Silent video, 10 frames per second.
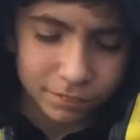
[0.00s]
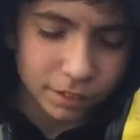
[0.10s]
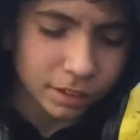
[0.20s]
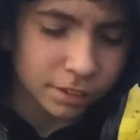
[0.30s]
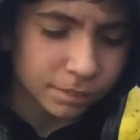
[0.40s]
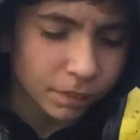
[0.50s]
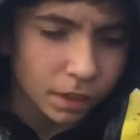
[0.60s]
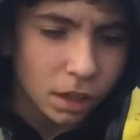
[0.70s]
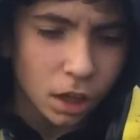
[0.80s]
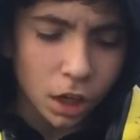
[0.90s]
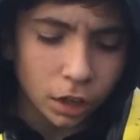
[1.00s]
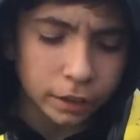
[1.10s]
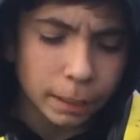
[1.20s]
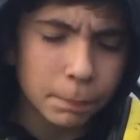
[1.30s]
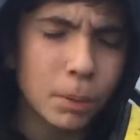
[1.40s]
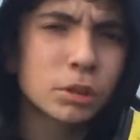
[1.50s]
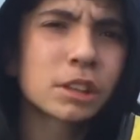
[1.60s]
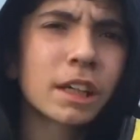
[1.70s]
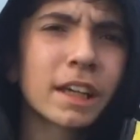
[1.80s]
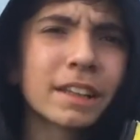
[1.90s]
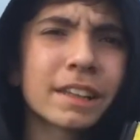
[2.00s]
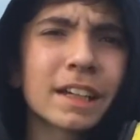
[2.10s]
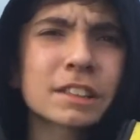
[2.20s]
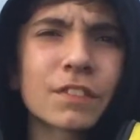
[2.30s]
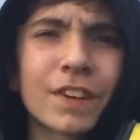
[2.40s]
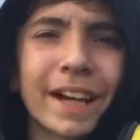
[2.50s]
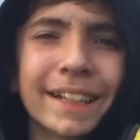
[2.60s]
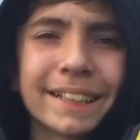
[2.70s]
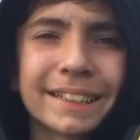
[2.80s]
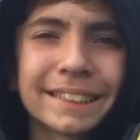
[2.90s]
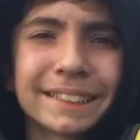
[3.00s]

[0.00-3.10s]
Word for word: Well, I'll keep posted on anything else I find.